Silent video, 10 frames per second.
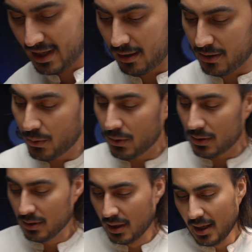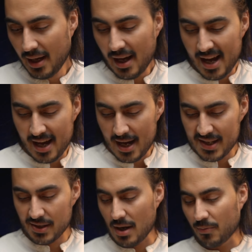They look cool. Uh,
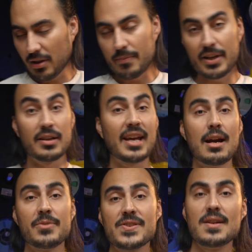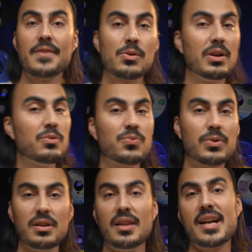also, I'm really big into camera stuff, so I would
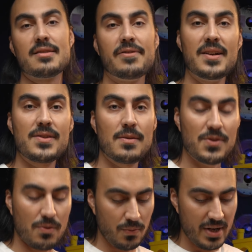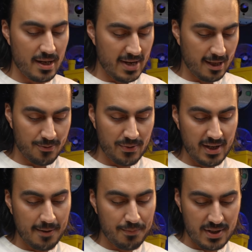really like to find some sort of way to make three
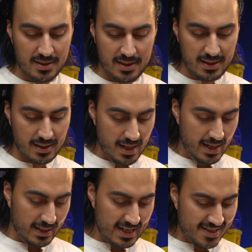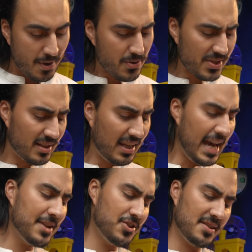D printed gizmos and
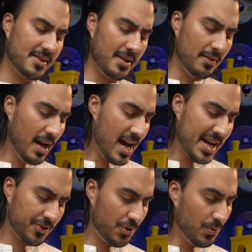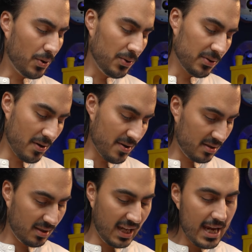gadgets and hot shoe holders
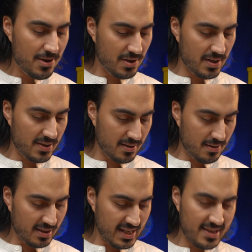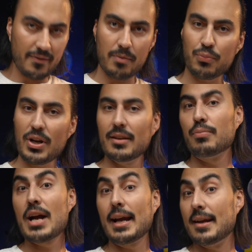and cages and all kinds of umbrella
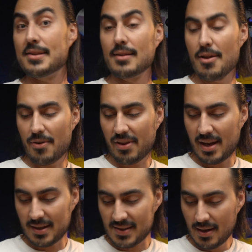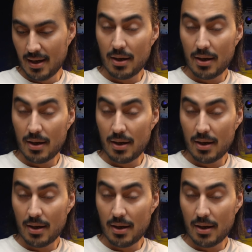brackets and other things.